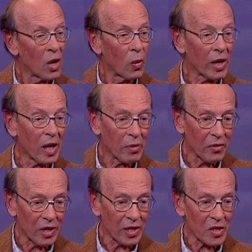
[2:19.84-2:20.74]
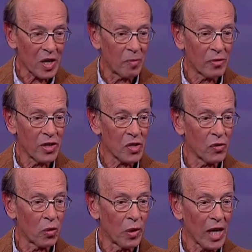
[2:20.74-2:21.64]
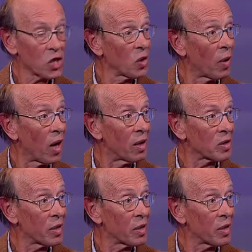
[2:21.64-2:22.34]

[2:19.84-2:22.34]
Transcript: Well, a couple of things. First of all, national parks